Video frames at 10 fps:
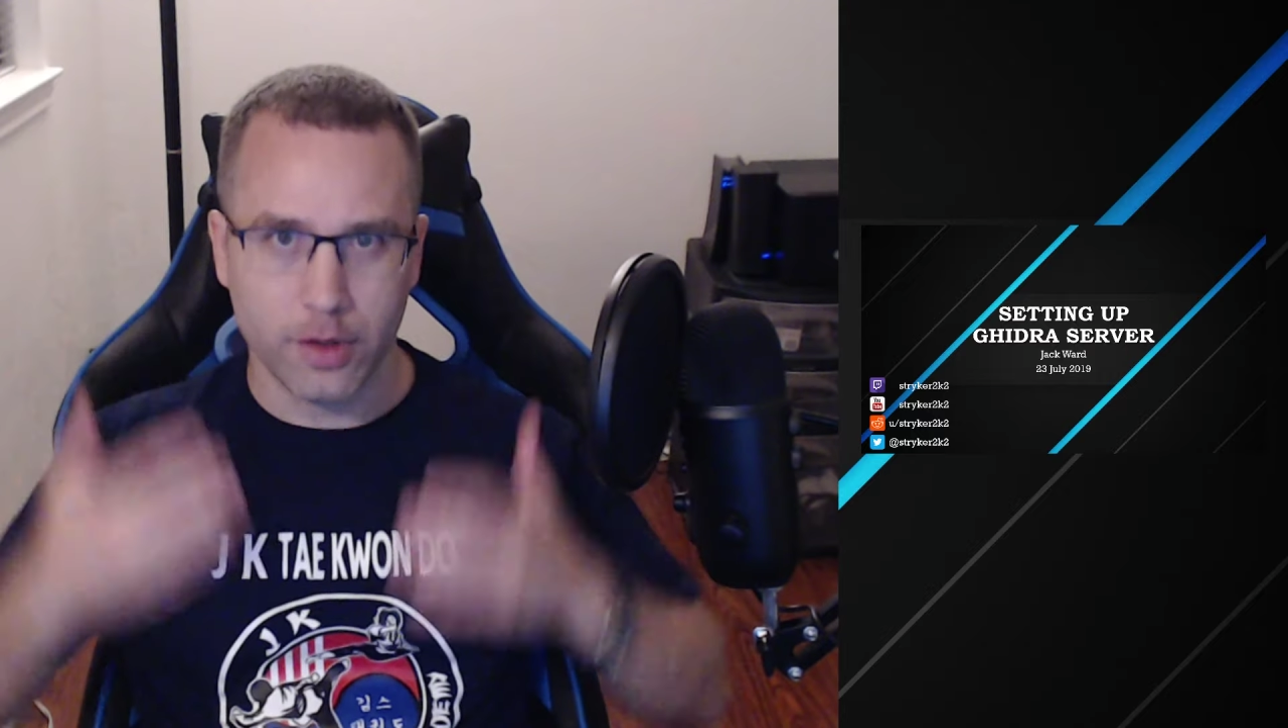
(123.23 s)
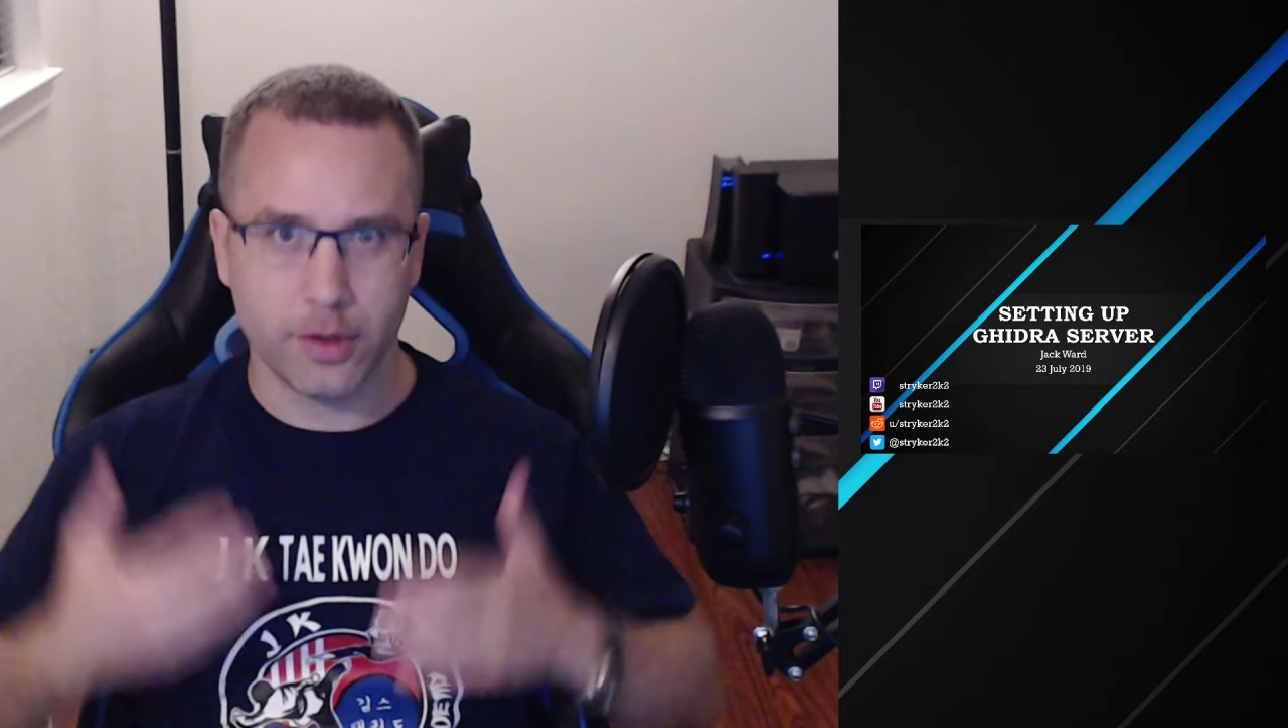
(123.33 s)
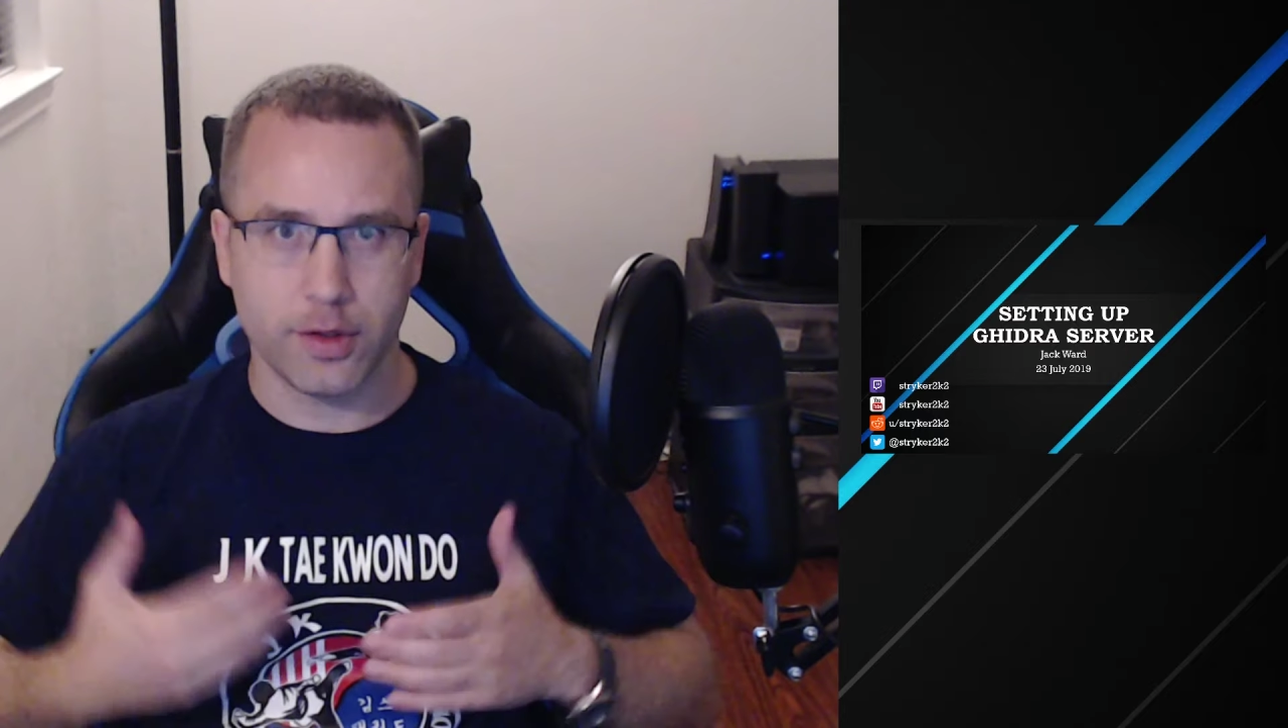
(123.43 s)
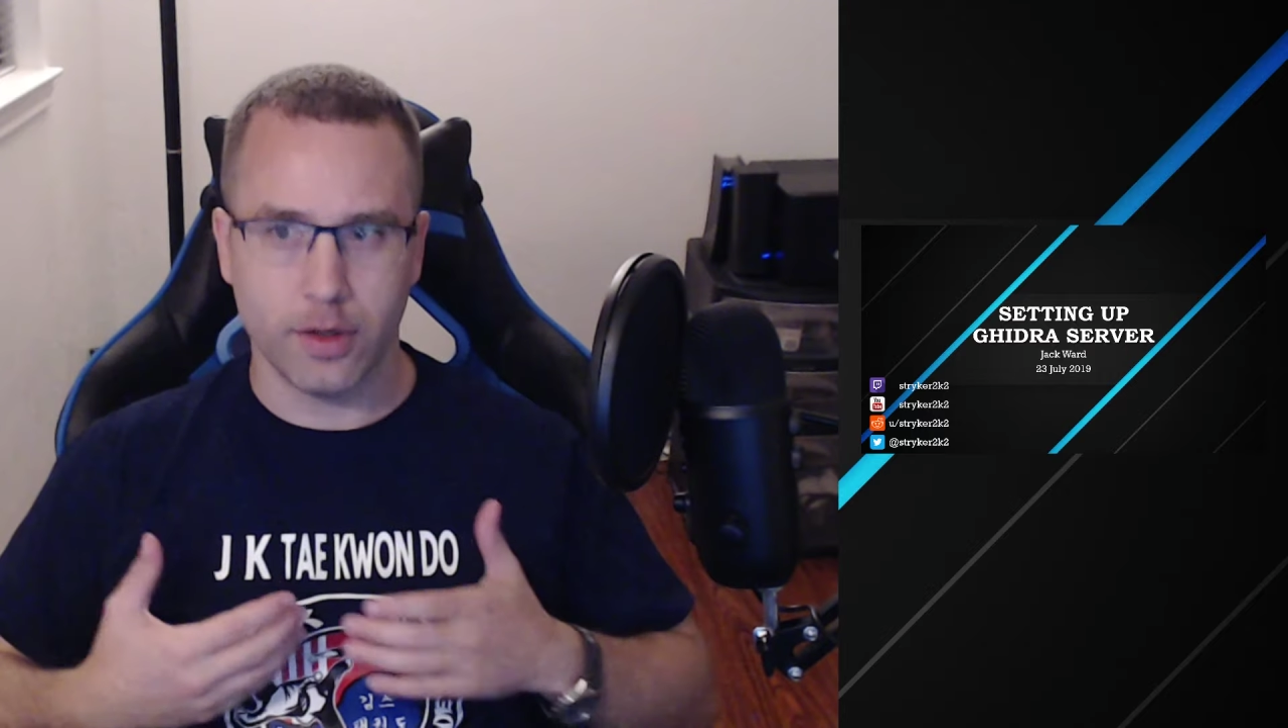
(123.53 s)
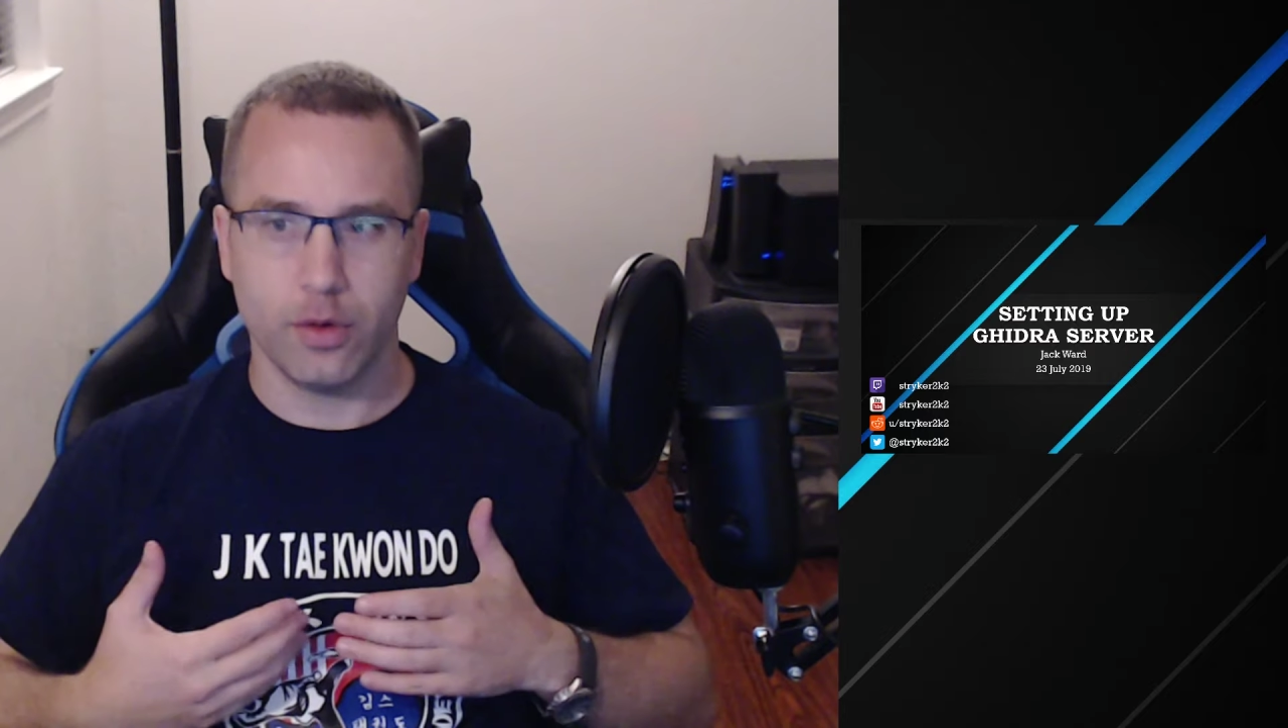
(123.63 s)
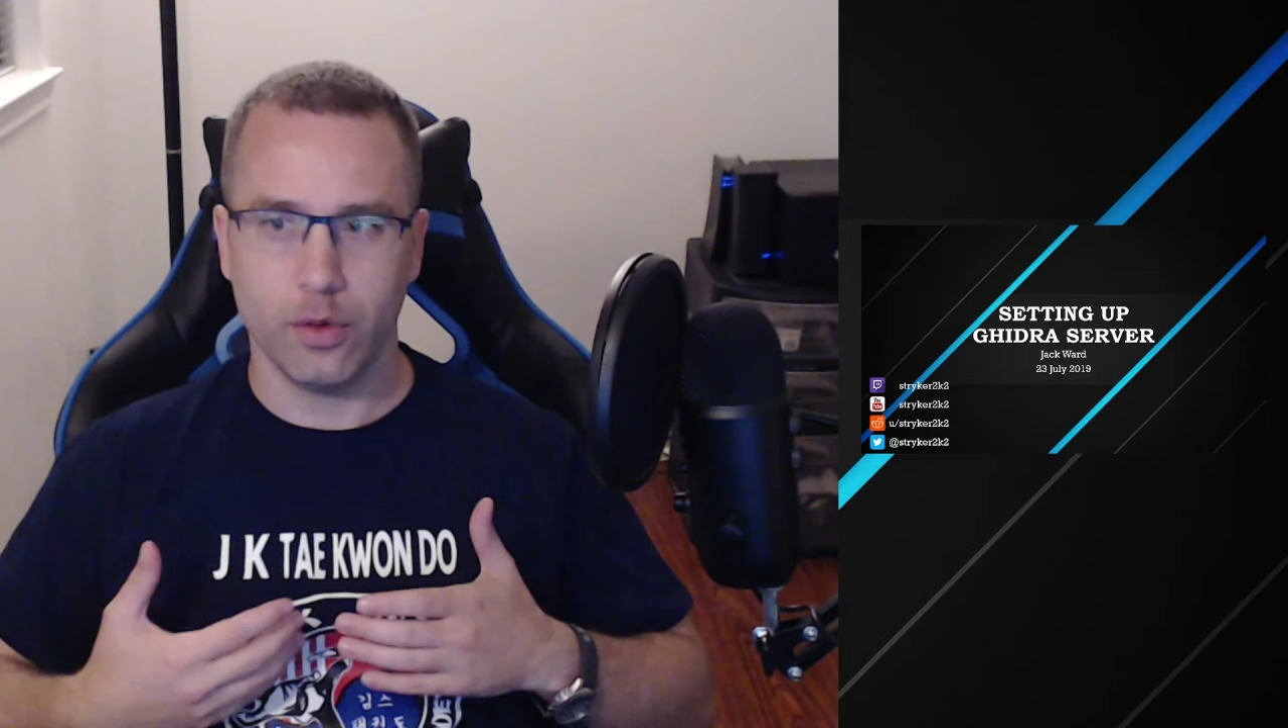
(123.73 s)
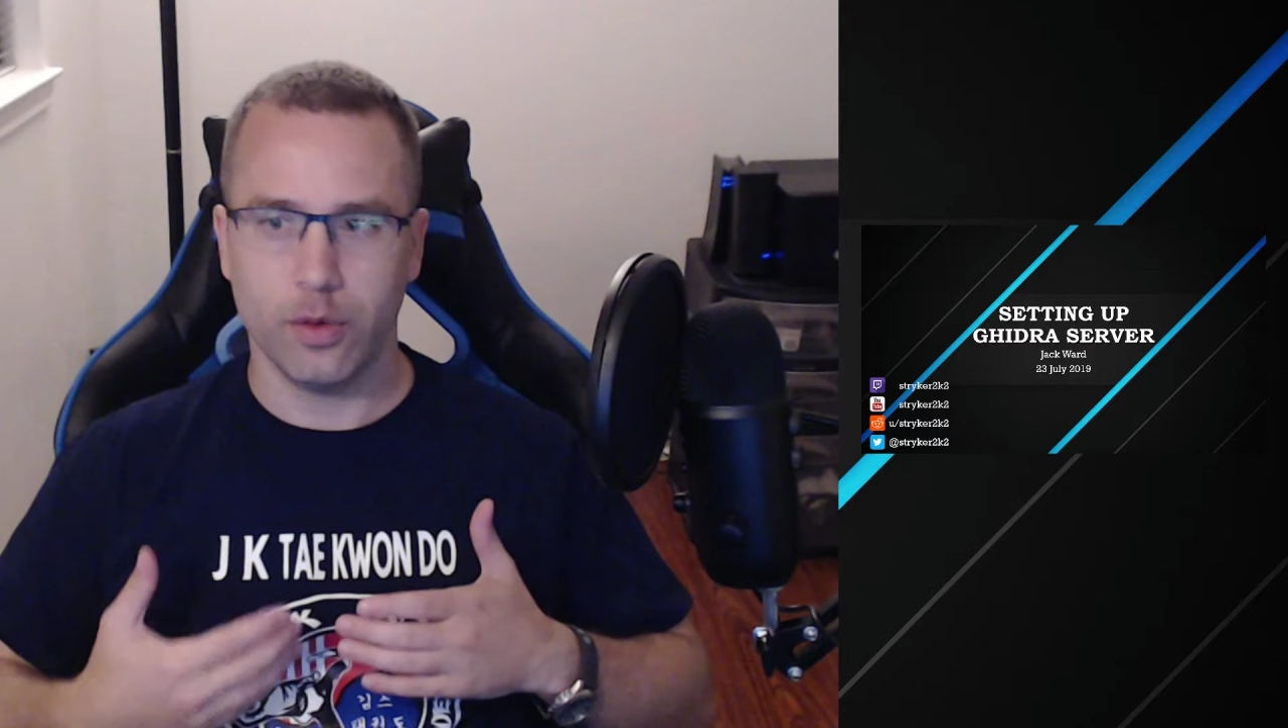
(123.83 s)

see who